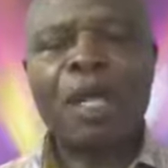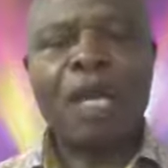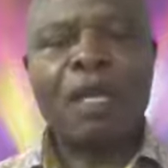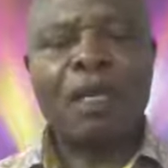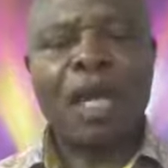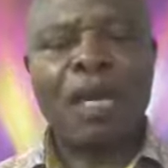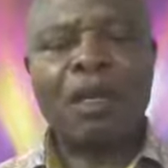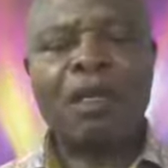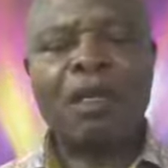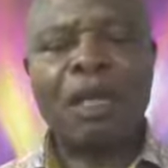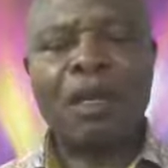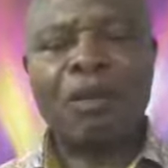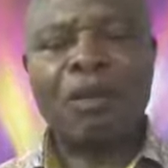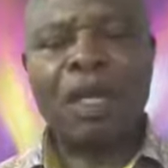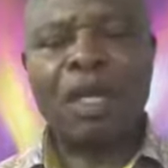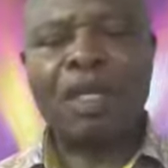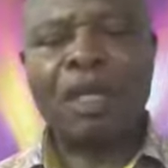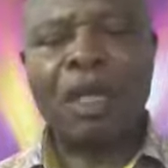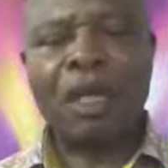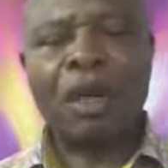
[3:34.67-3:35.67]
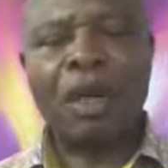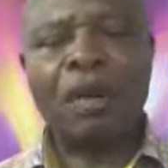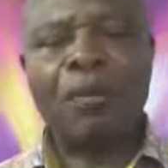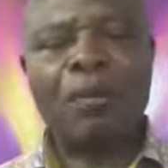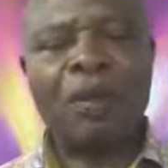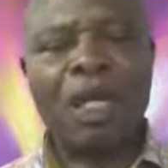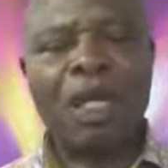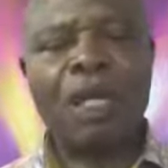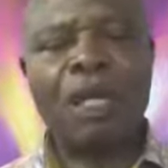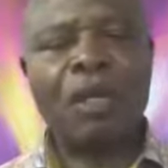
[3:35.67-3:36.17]
There is a reason God
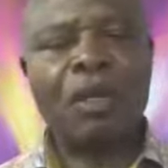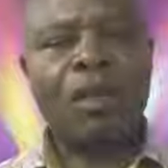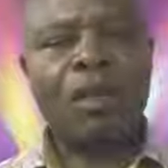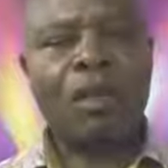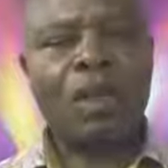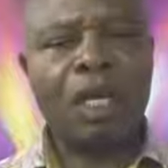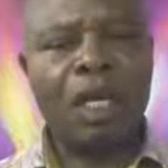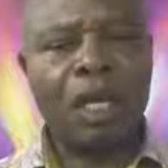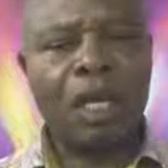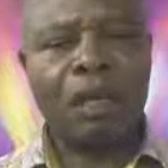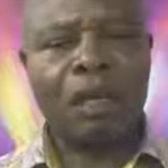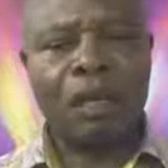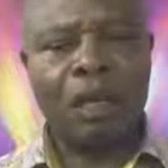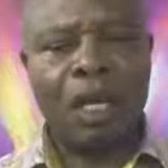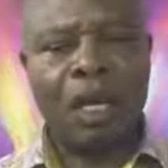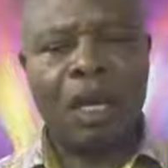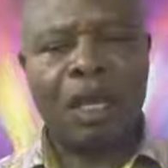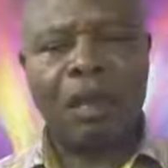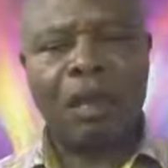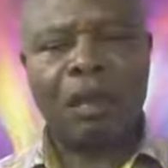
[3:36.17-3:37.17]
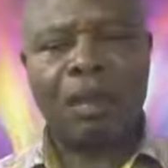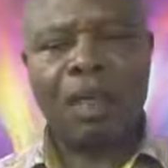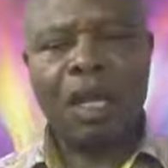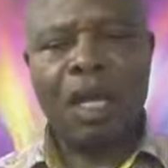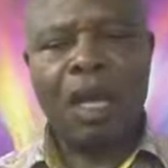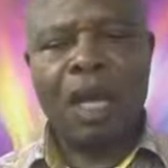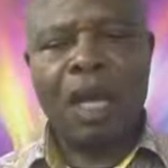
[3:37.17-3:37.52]
bring you to here on earth.